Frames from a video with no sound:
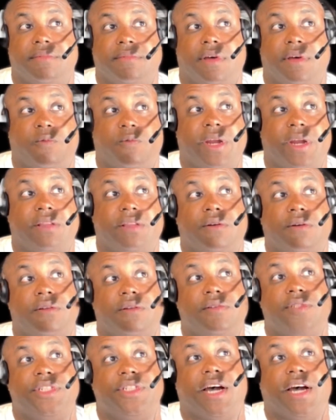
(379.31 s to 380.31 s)
A regular
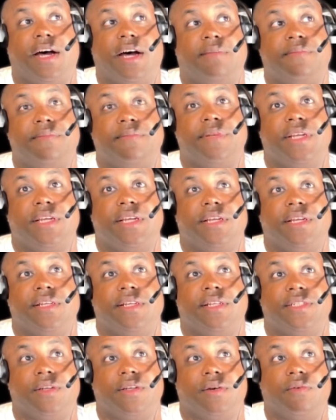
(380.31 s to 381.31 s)
old job.
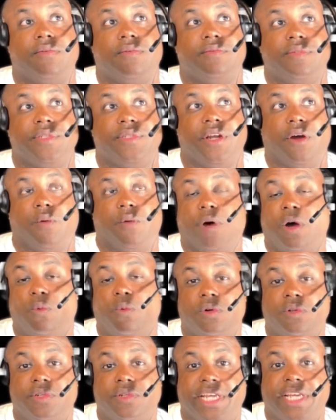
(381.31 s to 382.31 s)
So, what
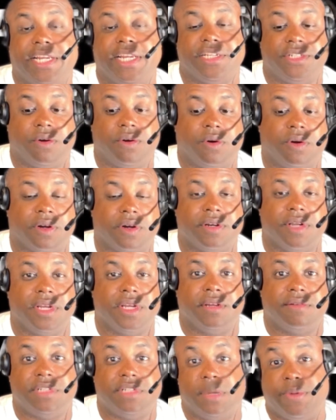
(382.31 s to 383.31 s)
we'll need is your
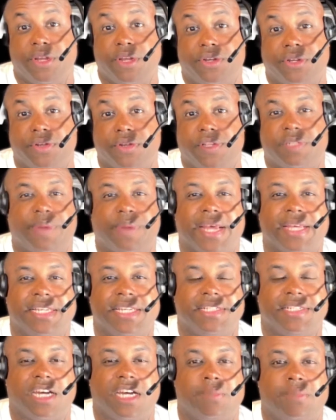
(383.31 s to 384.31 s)
W-2s, pay
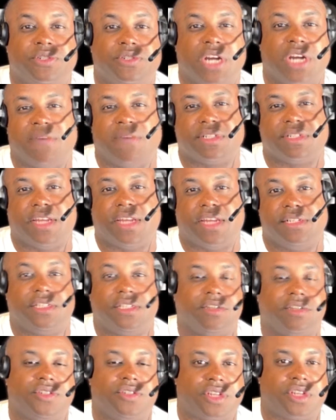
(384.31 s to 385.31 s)
stubs, driver's license,
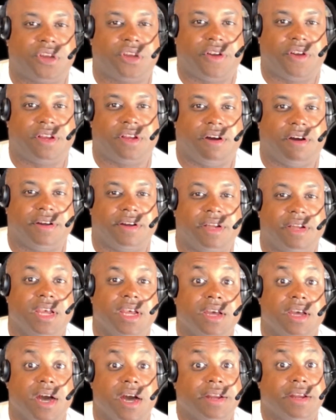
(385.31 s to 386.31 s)
social security card,
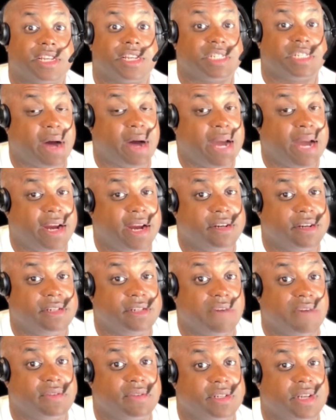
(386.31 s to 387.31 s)
unexpired
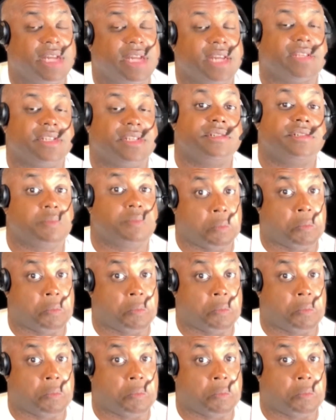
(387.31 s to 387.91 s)
driver's license.